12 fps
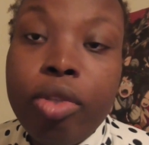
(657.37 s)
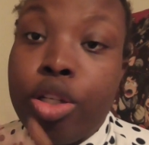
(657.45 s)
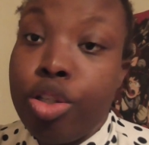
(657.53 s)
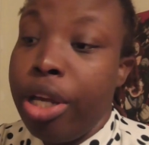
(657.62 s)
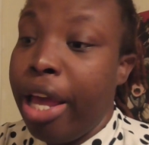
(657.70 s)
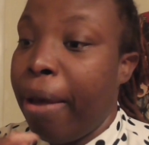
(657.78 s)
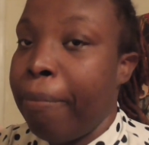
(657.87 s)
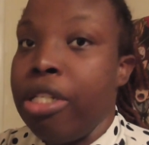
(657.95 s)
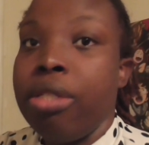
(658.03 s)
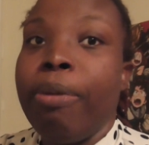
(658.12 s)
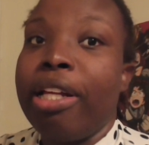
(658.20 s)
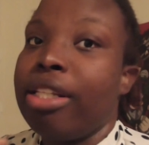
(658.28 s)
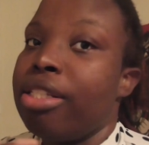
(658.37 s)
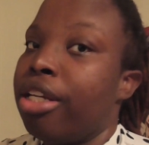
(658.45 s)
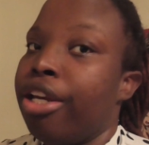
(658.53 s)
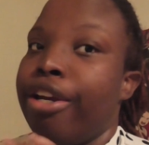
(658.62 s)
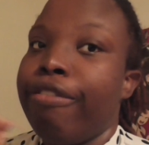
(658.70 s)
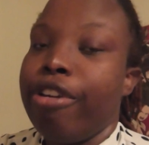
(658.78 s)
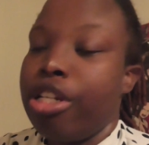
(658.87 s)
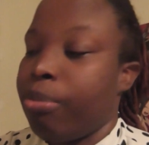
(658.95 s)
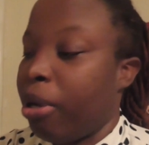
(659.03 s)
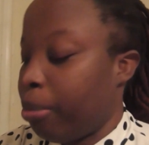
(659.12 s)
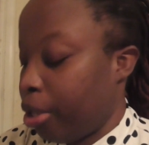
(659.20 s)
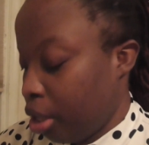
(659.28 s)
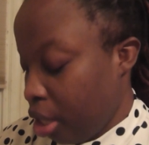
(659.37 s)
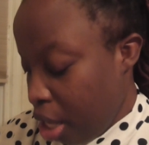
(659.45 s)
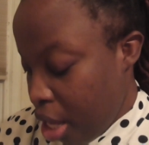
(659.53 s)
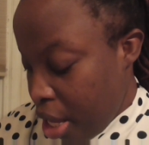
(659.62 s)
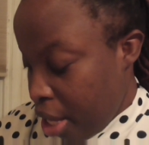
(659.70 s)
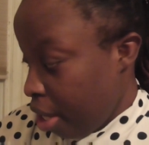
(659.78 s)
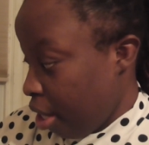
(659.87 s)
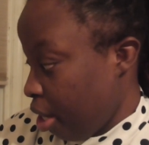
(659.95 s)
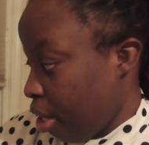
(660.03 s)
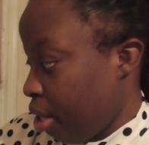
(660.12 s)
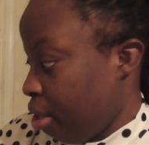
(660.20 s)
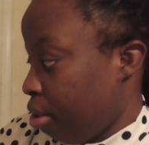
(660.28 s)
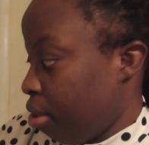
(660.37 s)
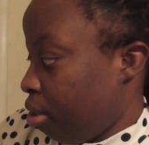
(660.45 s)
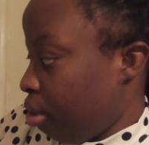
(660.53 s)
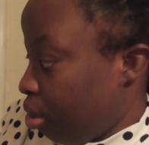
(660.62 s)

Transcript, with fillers: So yeah, I'm just about to sit here and finish my book and